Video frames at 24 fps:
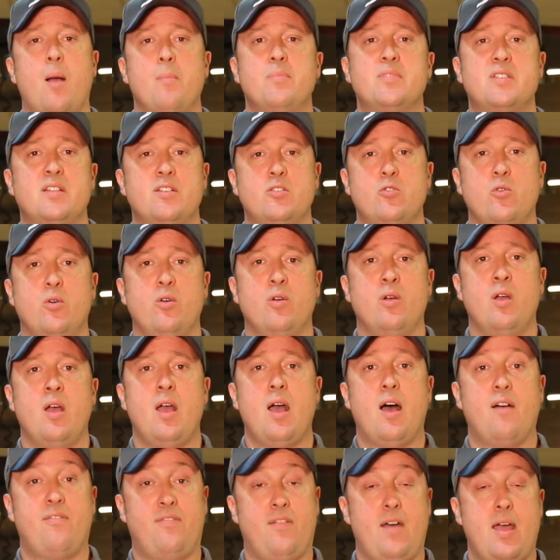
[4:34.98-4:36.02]
comes into
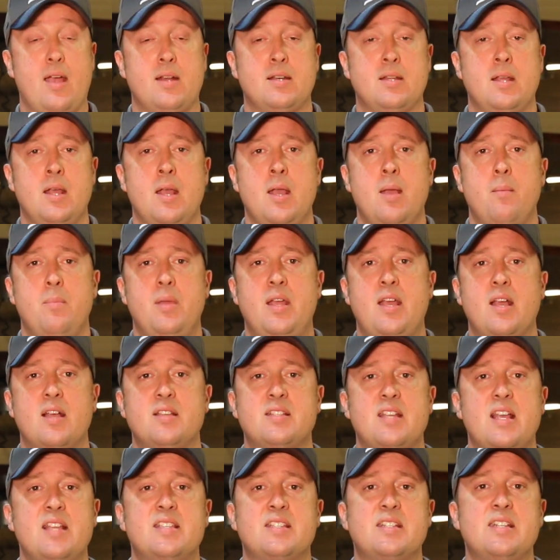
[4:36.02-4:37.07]
effect,
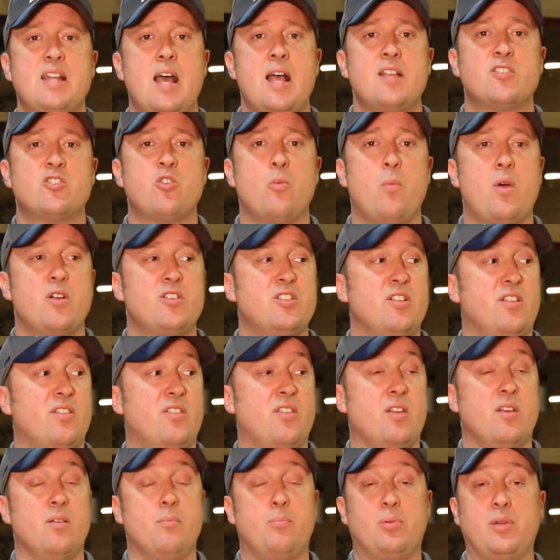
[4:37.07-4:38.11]
because it's not so much
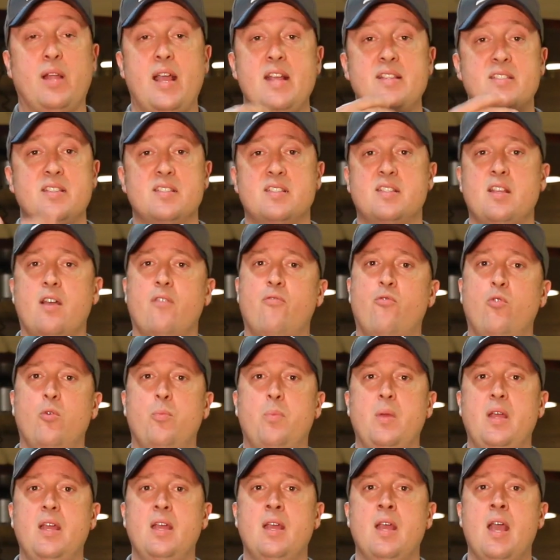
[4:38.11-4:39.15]
that the plates and stuff
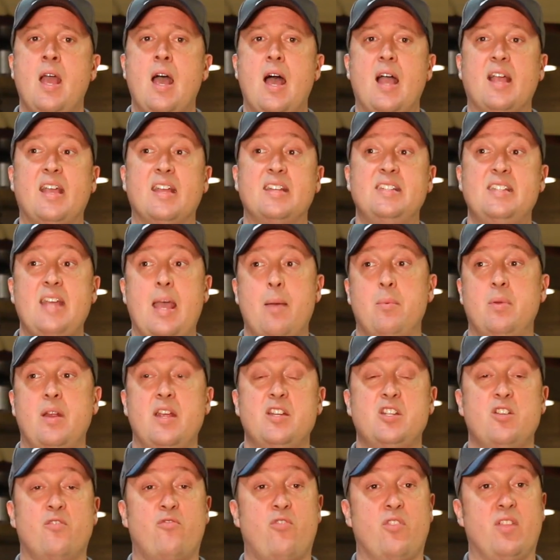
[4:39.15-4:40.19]
would be a
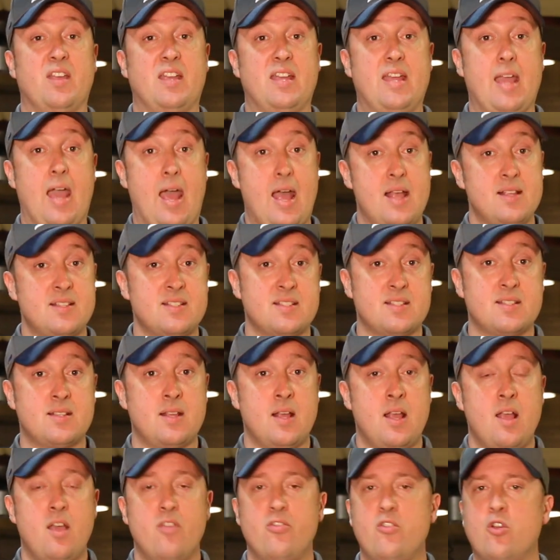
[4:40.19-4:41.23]
contamination for the guests.
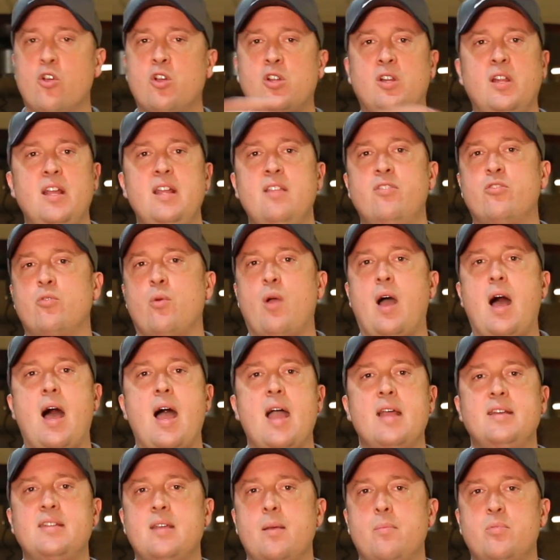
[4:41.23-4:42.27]
They're cleaned through a
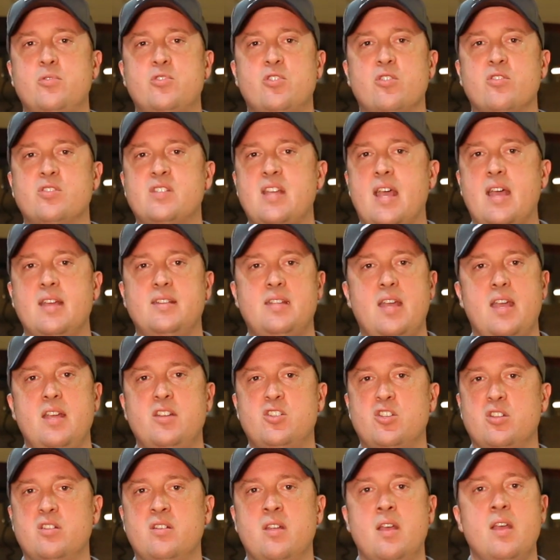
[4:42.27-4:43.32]
high temperature
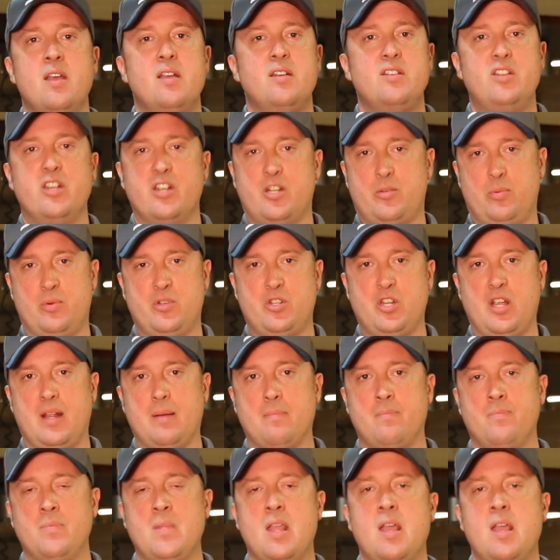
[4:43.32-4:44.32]
sanitation dish machine.